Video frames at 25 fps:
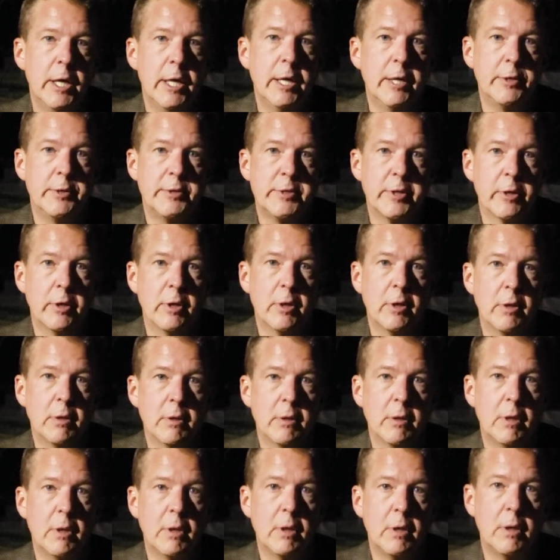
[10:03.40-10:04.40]

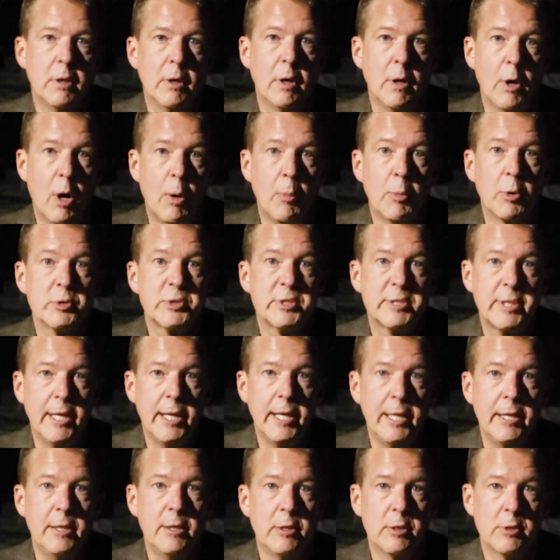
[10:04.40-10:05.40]
until almost
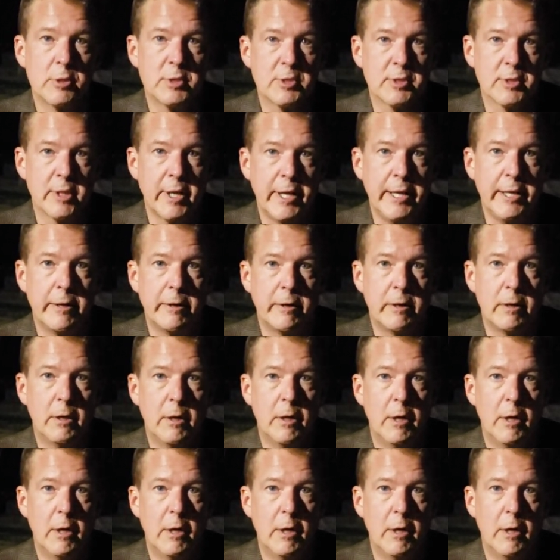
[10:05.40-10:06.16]
eight years later